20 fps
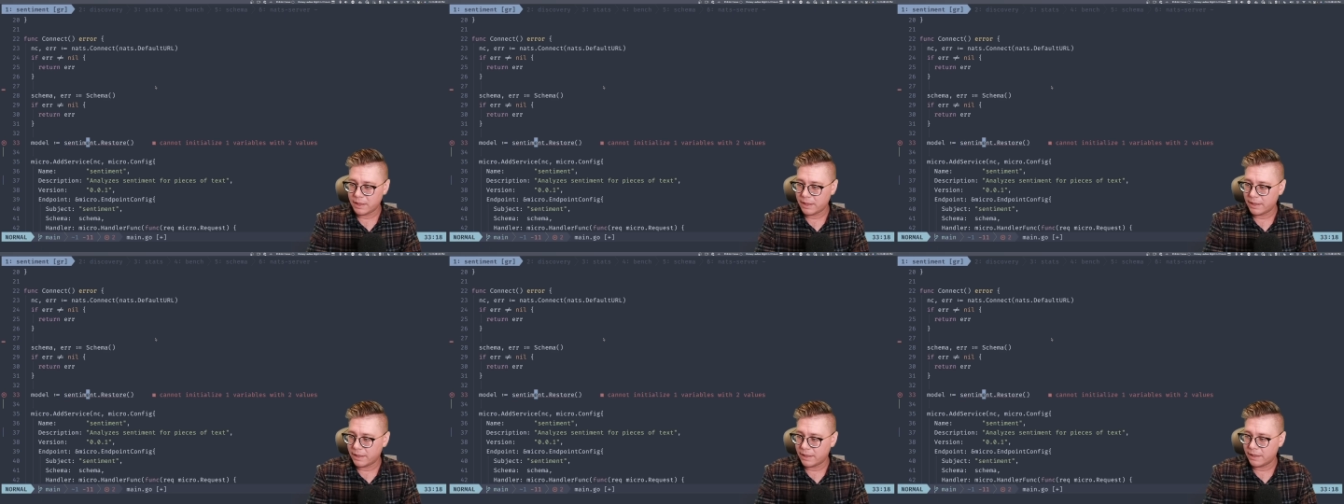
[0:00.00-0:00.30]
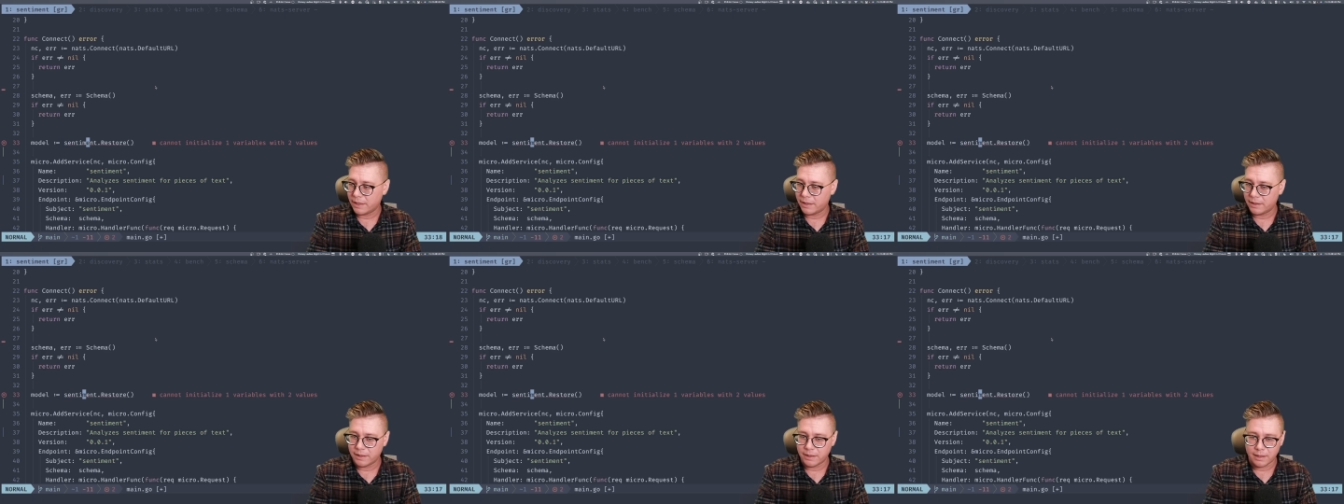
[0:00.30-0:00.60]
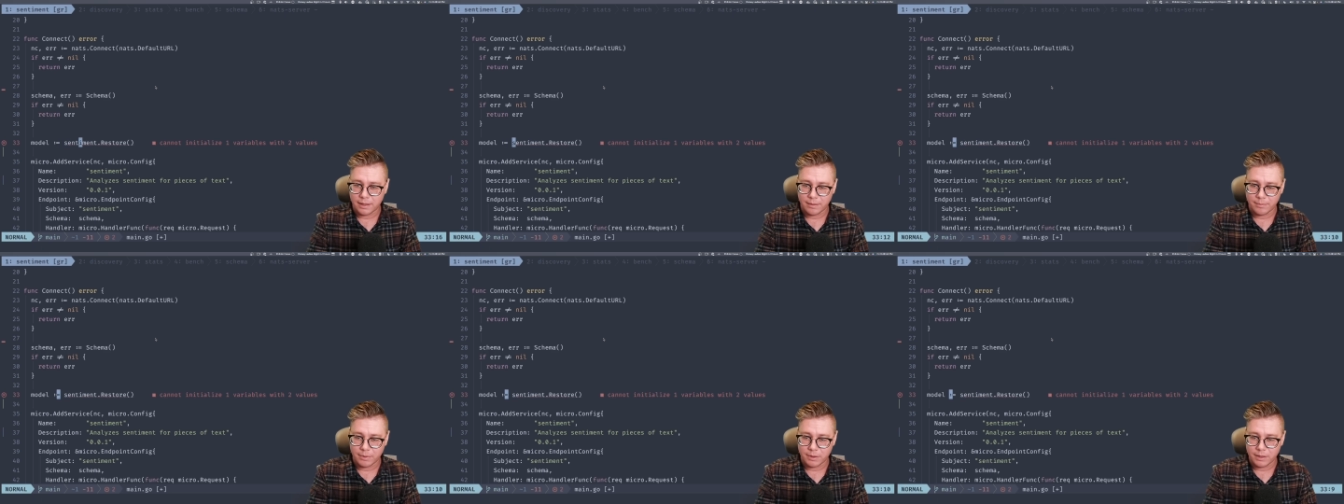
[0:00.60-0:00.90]
And
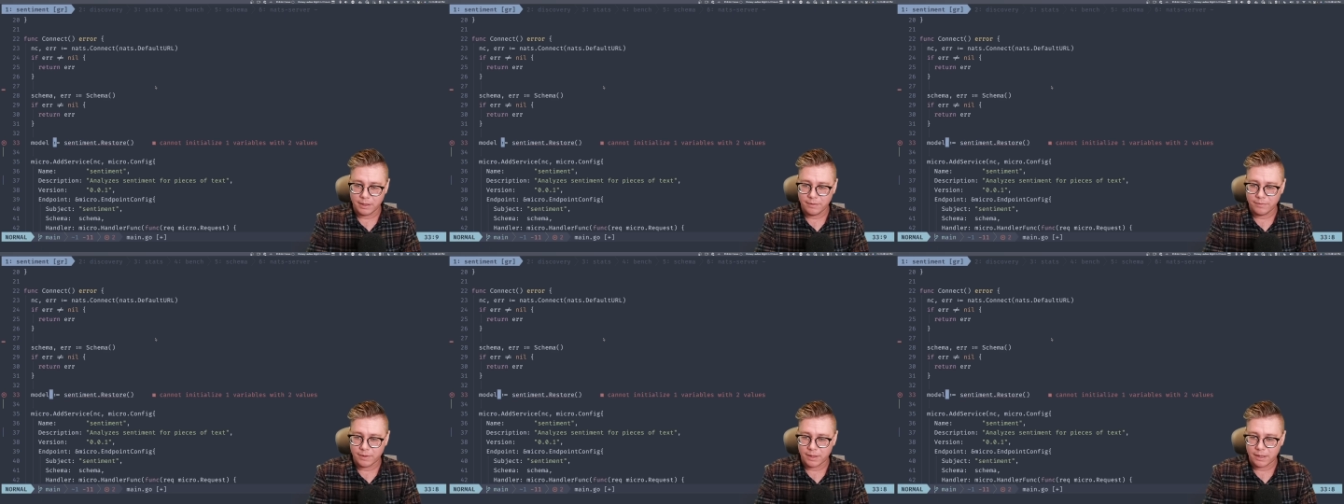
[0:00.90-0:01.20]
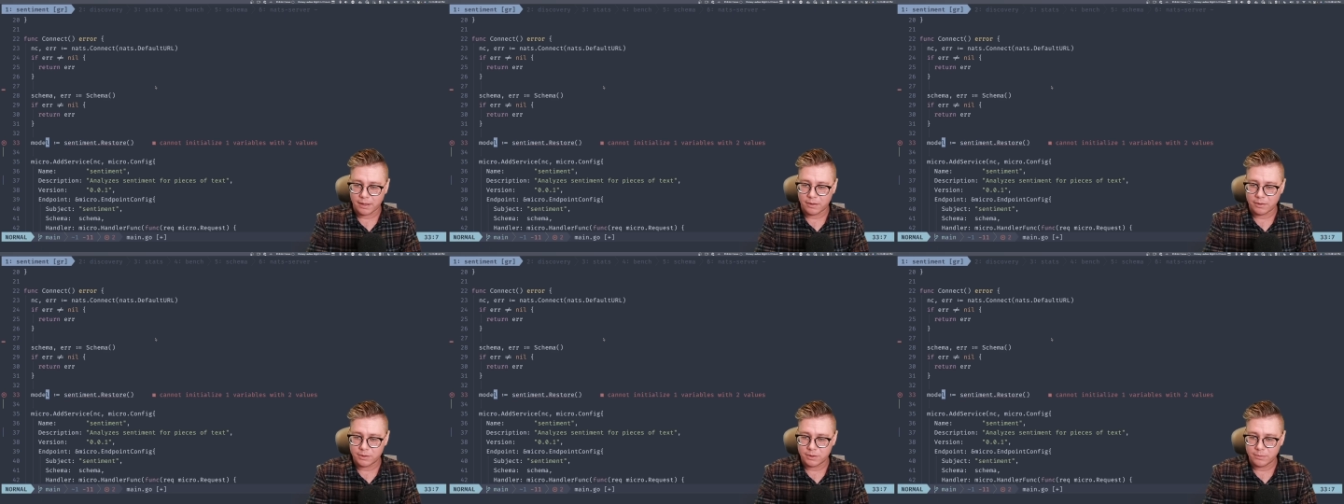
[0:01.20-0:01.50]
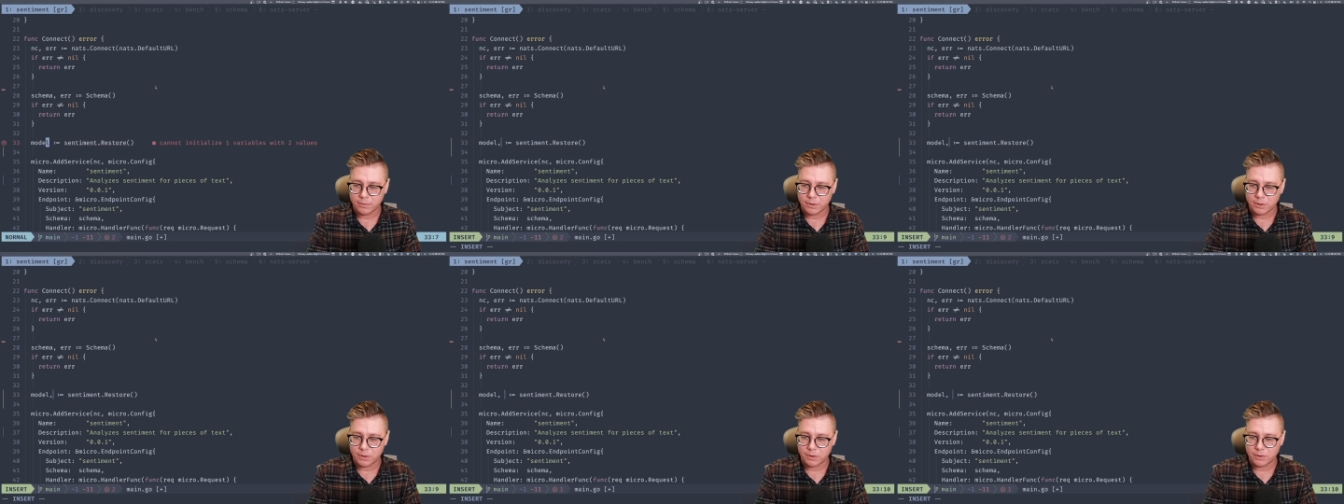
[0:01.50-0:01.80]
I believe that
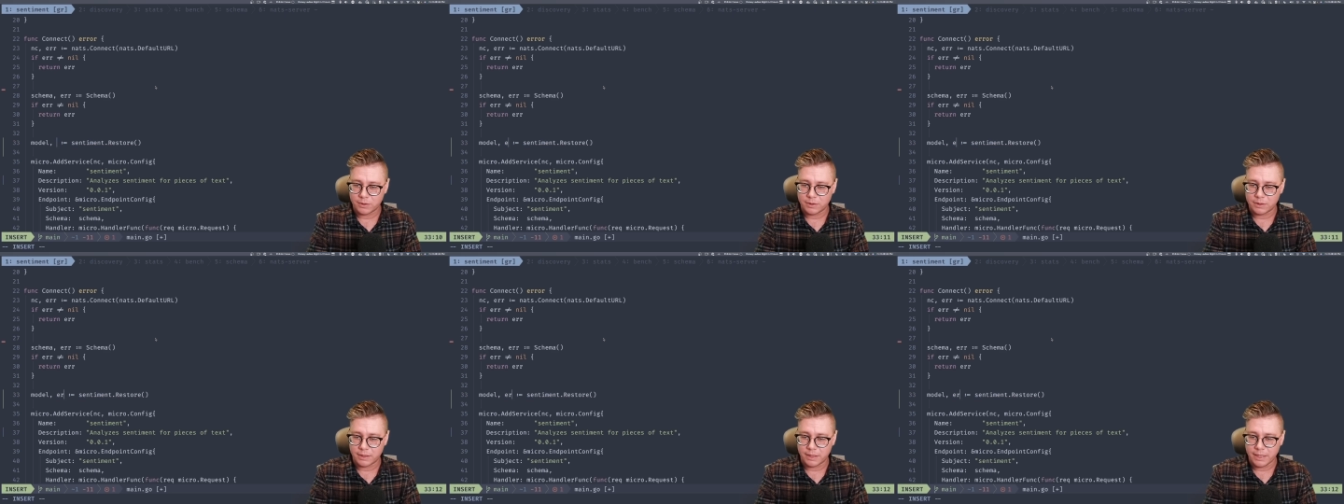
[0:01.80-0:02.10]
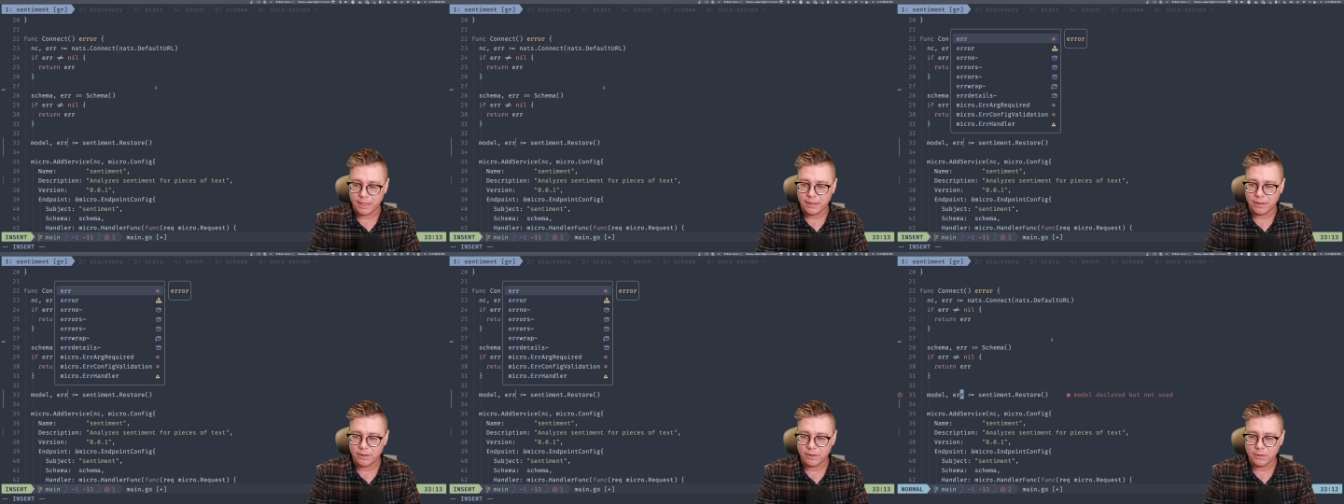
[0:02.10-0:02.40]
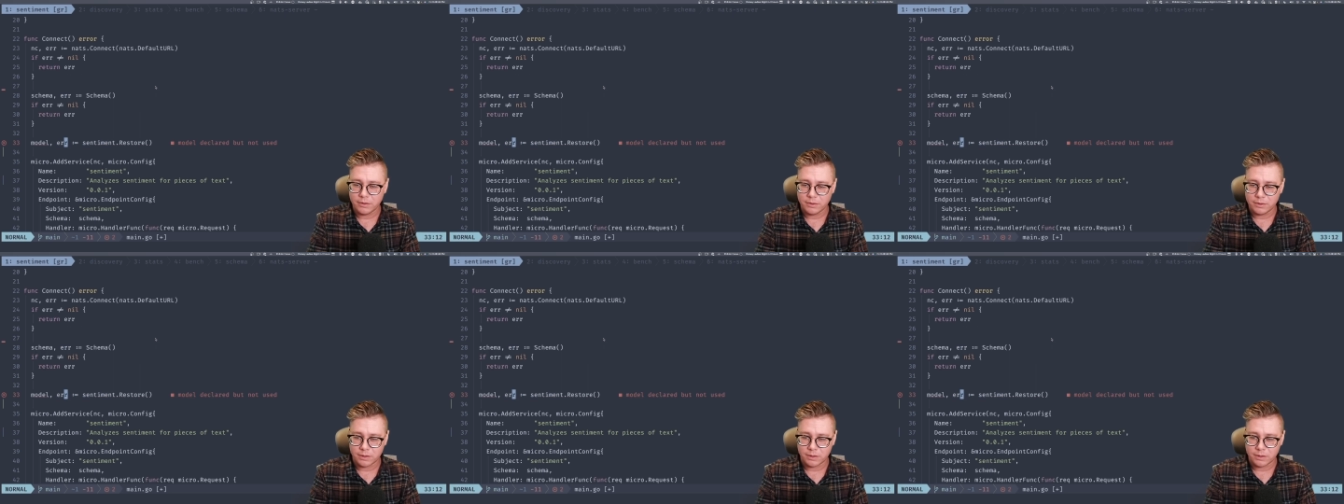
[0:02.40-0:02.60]
also returns an error.